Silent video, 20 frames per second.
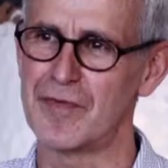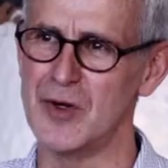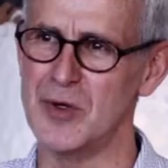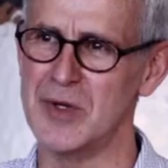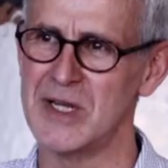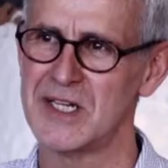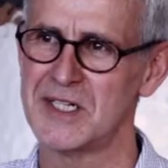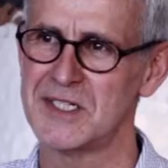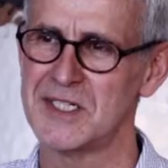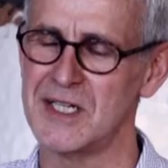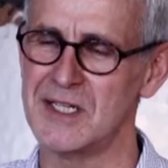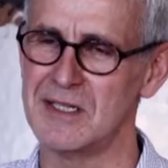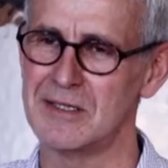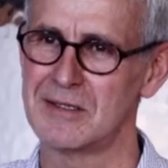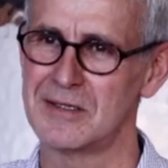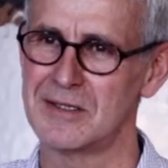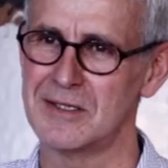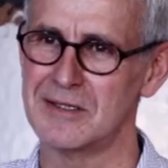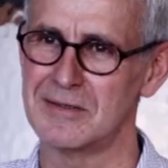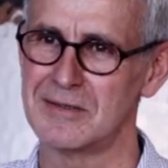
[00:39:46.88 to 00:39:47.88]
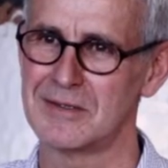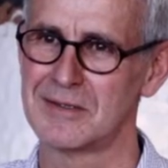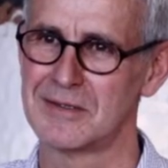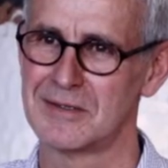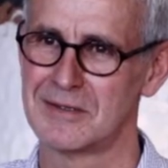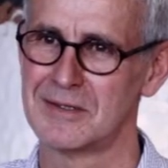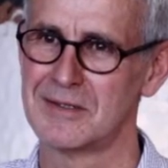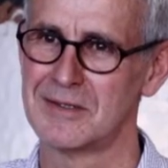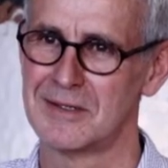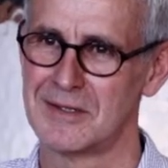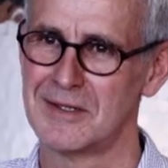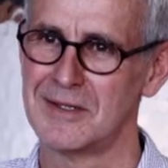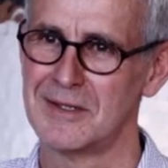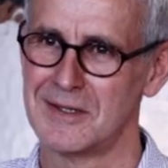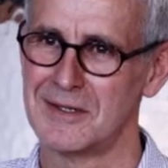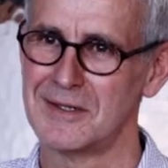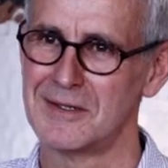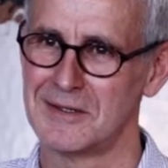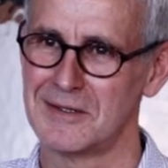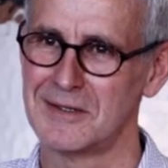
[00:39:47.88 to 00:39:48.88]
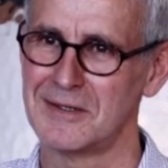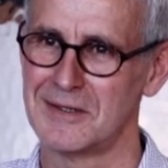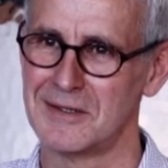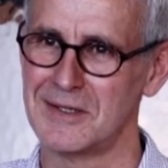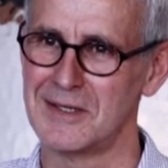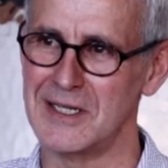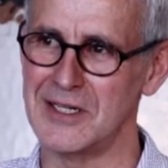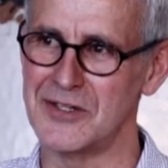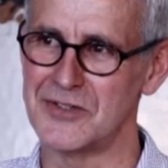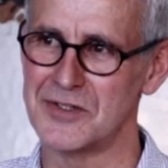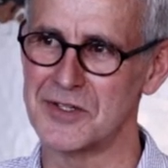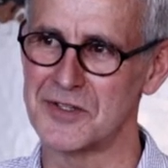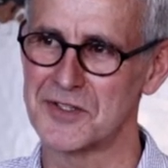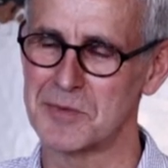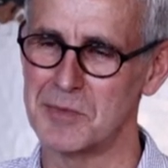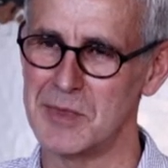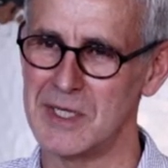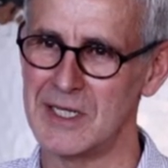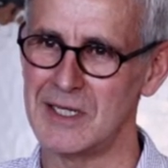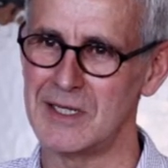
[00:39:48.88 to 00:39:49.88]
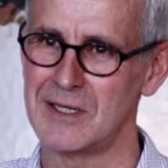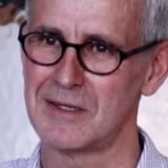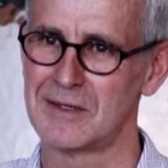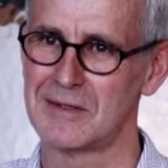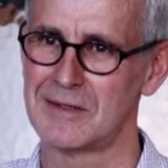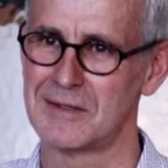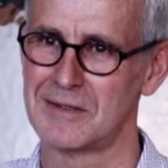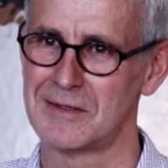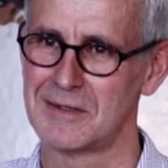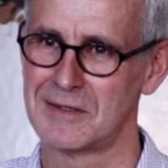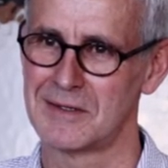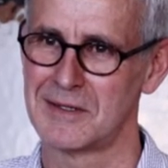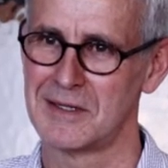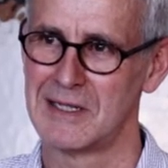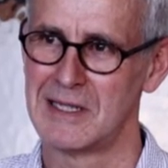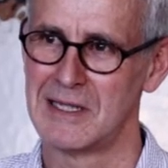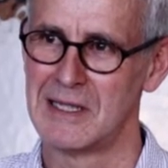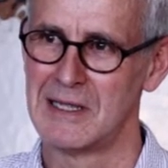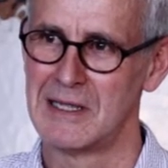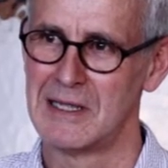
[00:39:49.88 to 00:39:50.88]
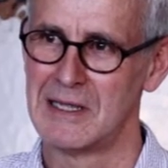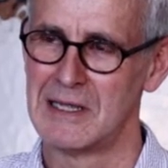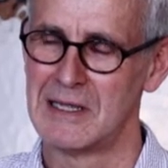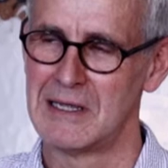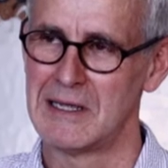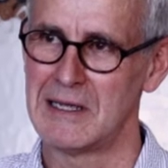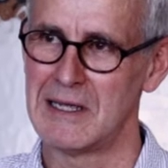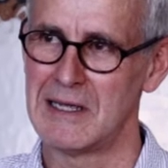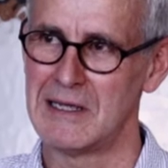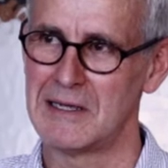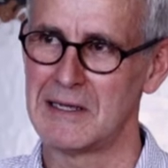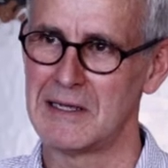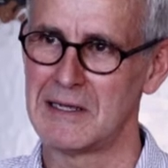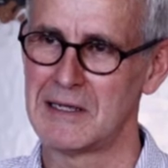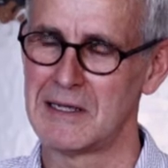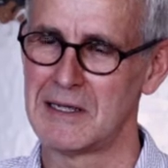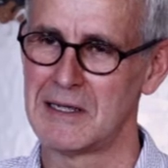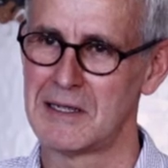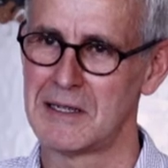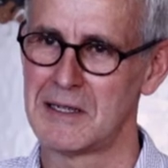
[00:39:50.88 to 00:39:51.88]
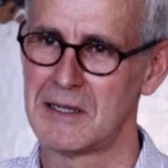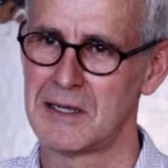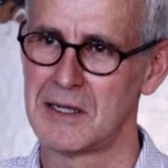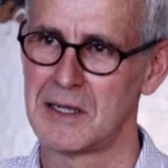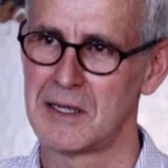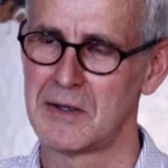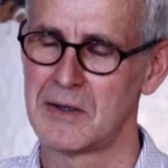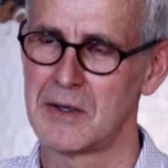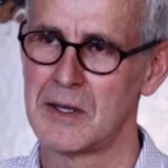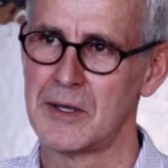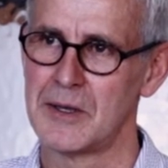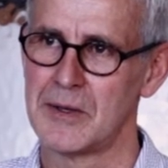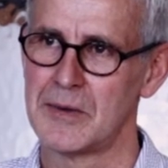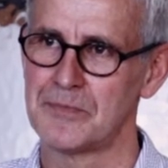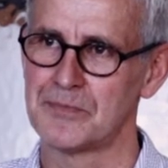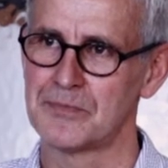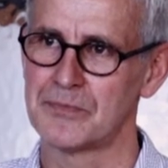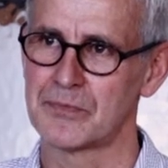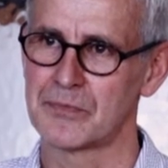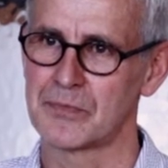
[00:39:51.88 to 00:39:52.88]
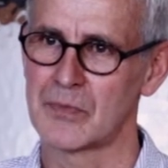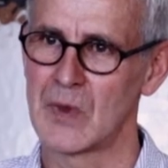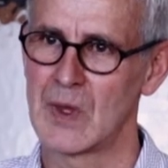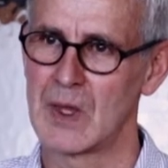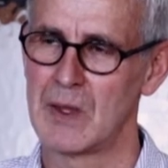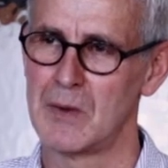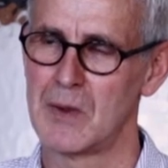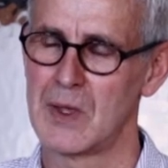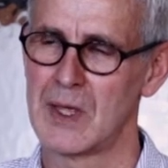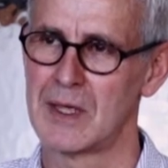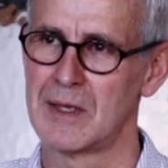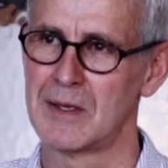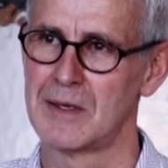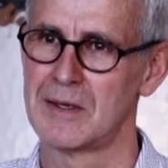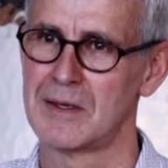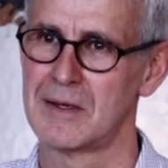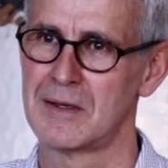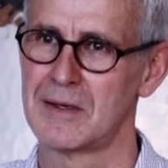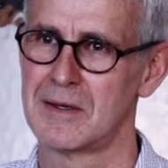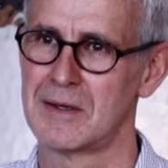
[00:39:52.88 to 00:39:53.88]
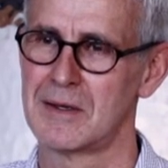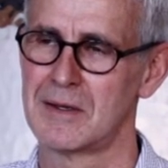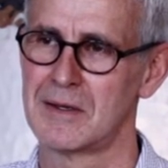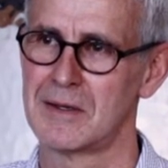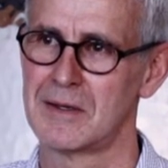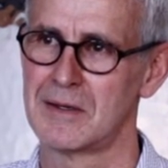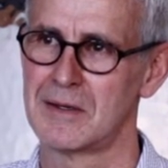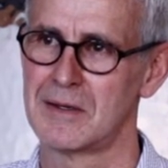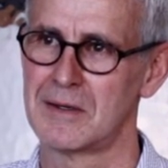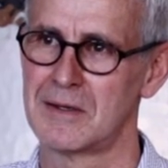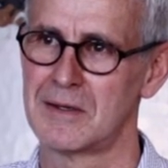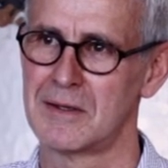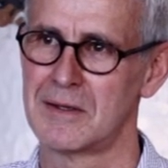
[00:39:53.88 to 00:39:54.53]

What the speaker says: fluidity that interests me. Yes, and a transformative power, because in those roles,